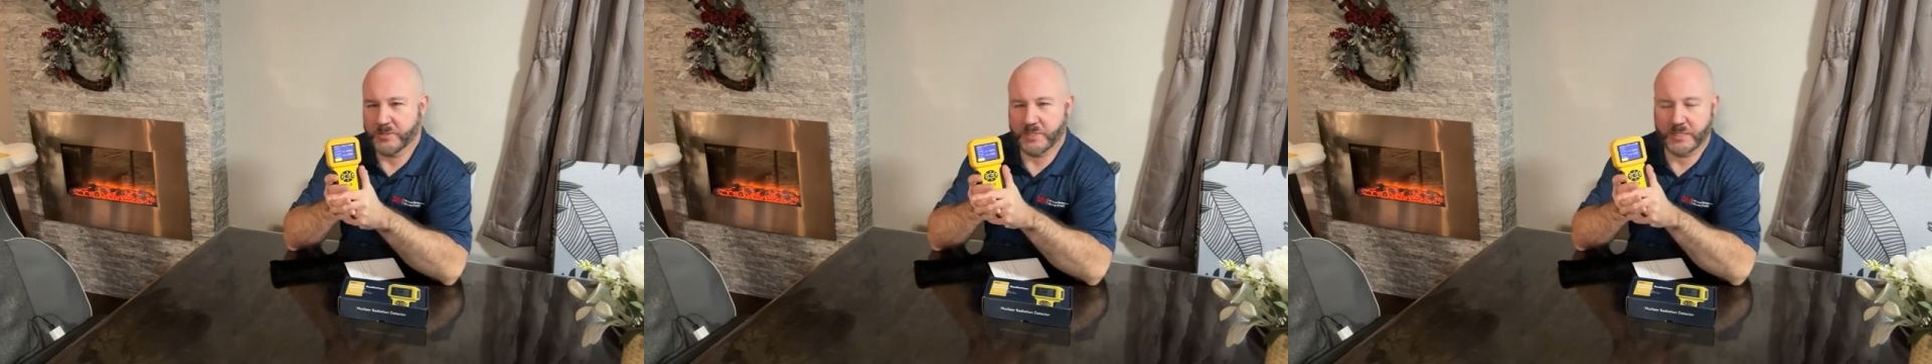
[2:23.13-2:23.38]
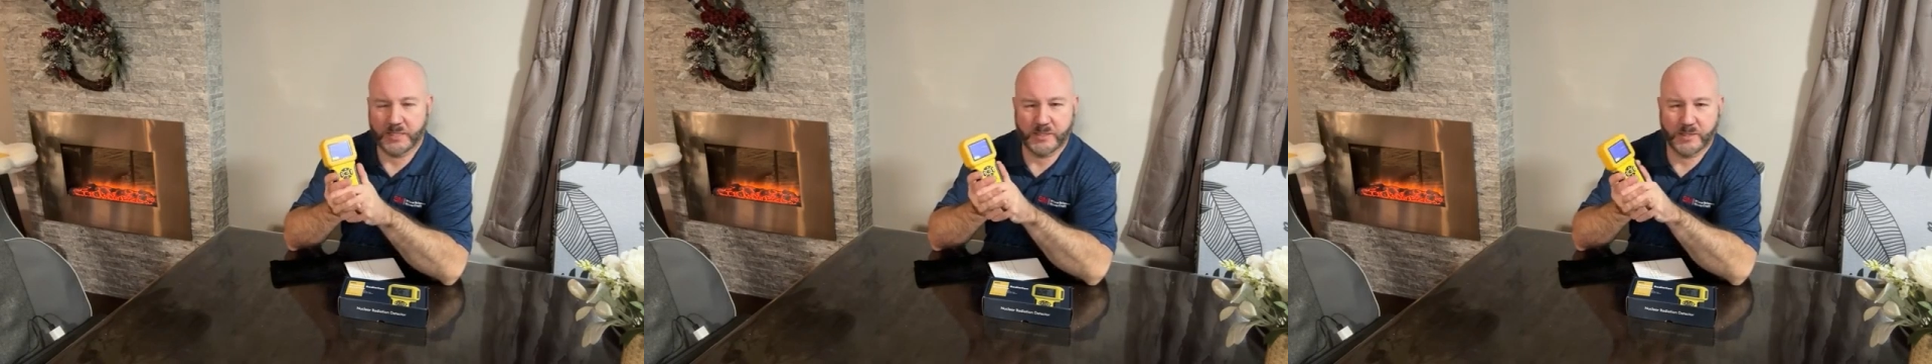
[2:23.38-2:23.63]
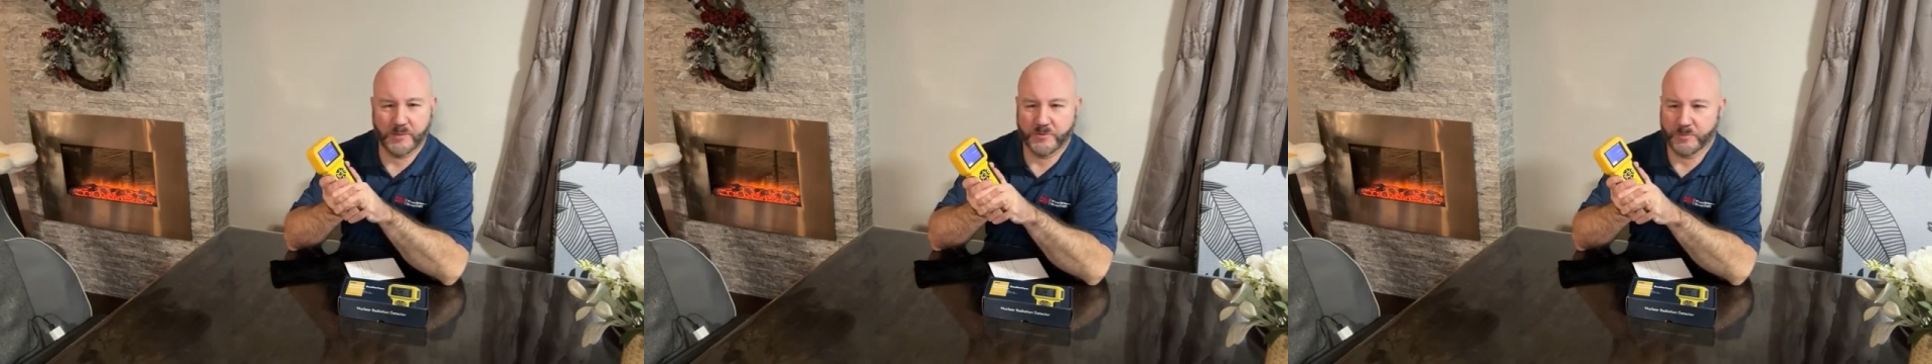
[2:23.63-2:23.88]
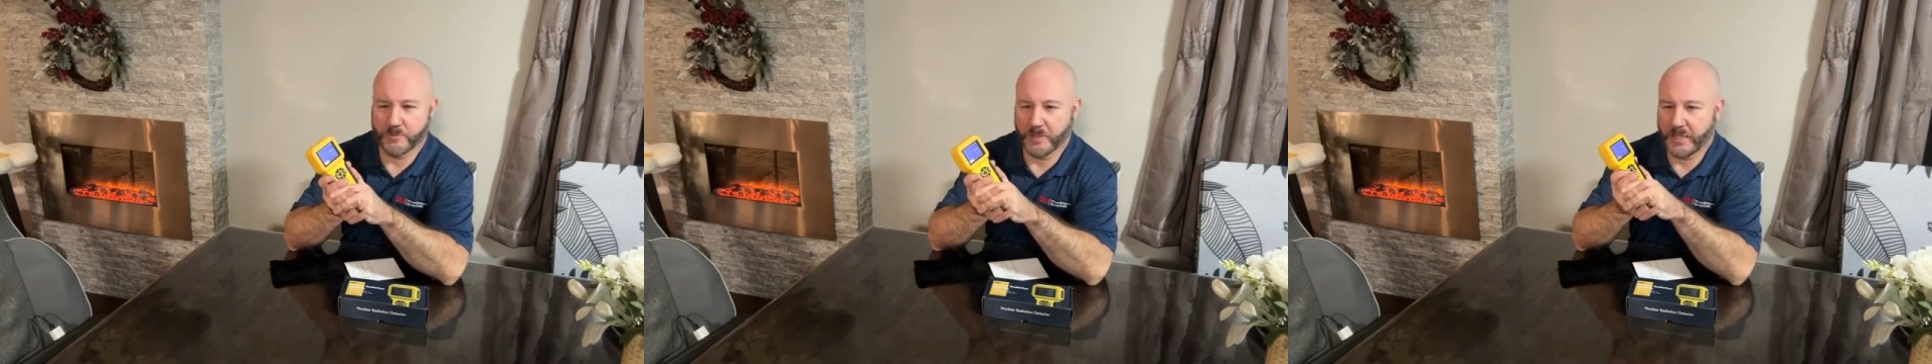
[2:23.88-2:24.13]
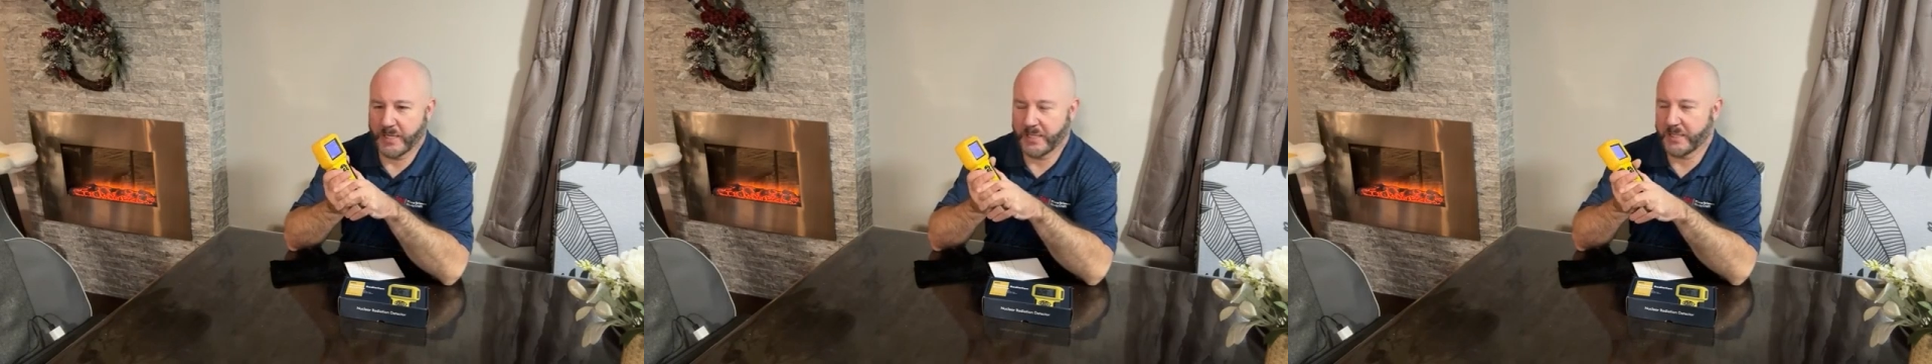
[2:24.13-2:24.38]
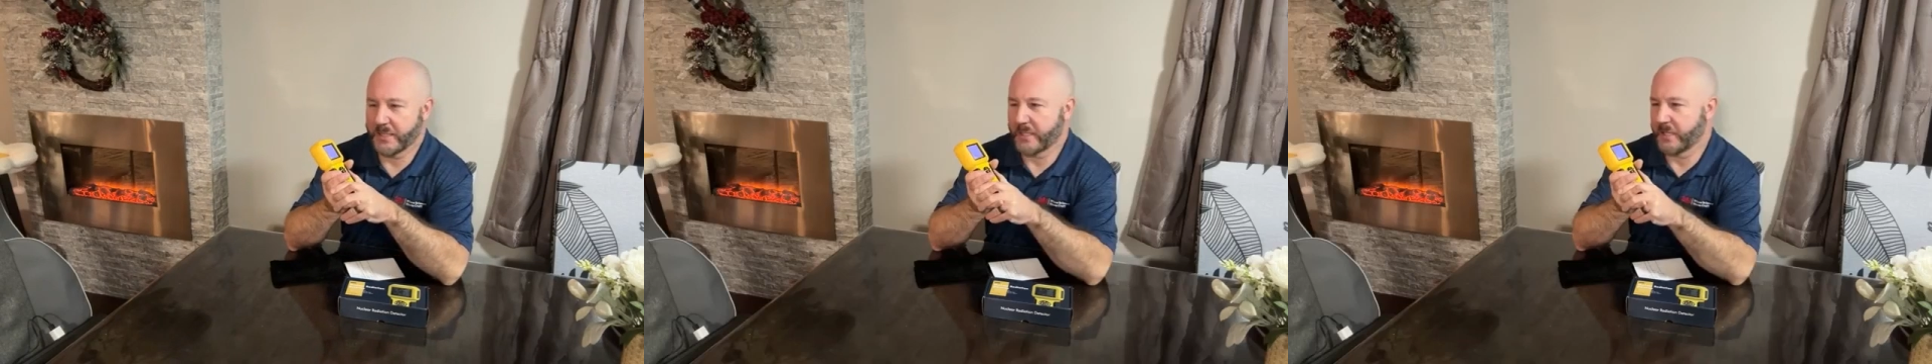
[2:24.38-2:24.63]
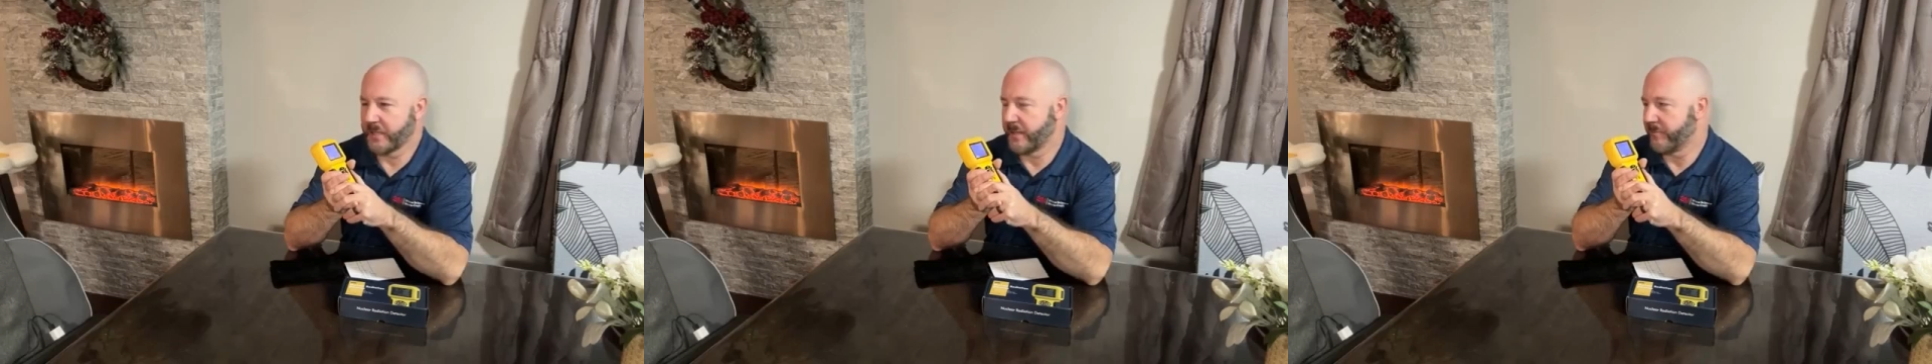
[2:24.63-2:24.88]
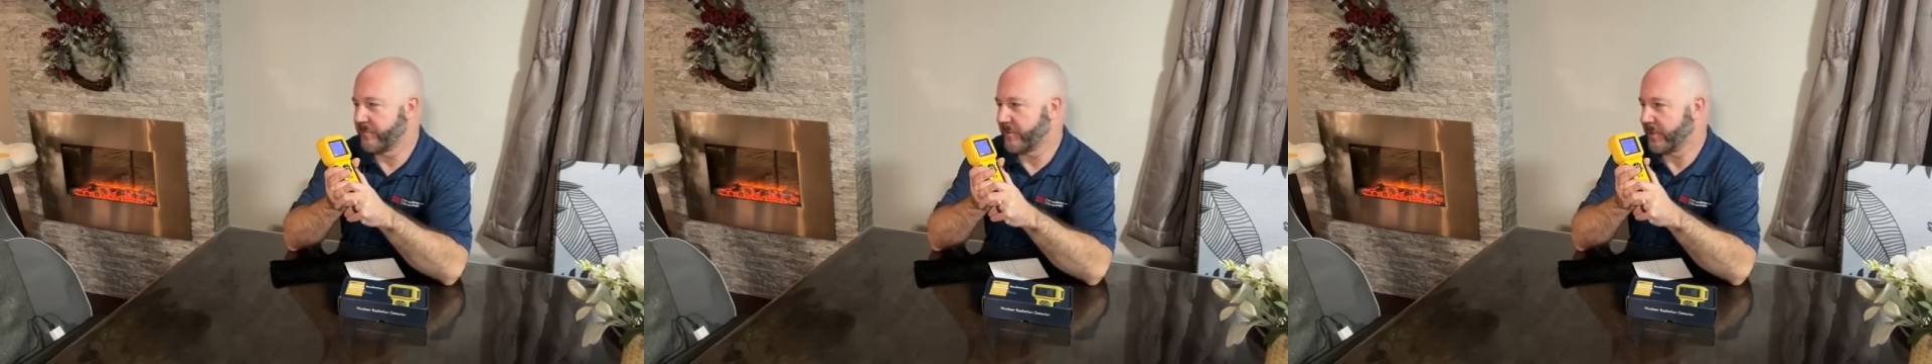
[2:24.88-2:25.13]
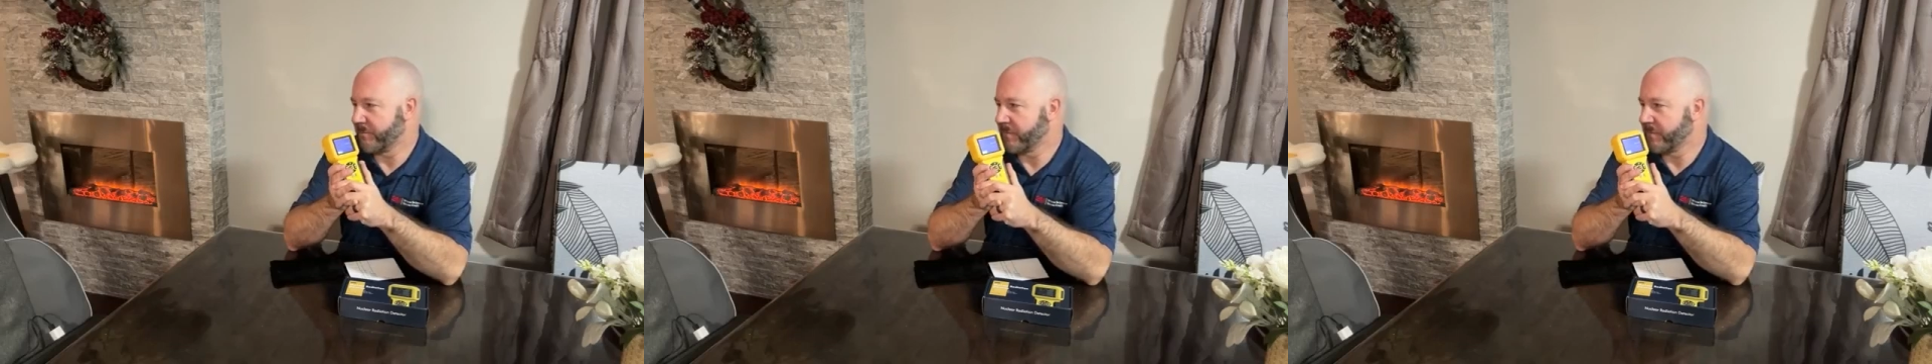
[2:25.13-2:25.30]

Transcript: it can come from lead, it can come from